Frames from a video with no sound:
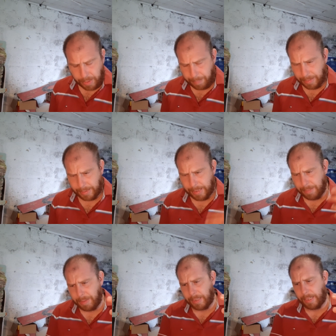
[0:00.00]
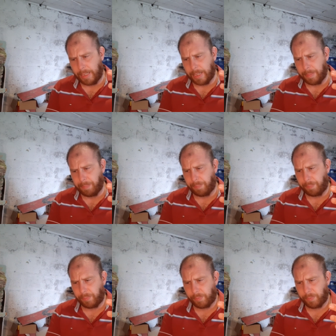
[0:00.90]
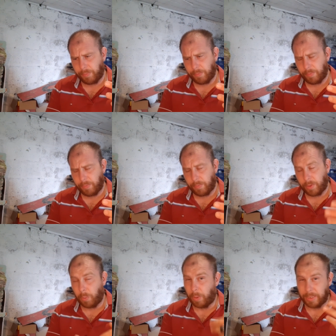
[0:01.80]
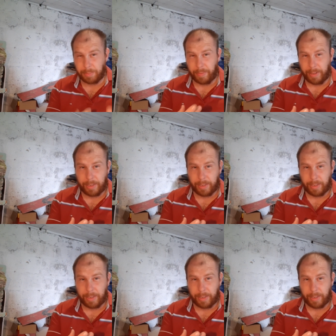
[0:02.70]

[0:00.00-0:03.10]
because I did them in the White Spirit,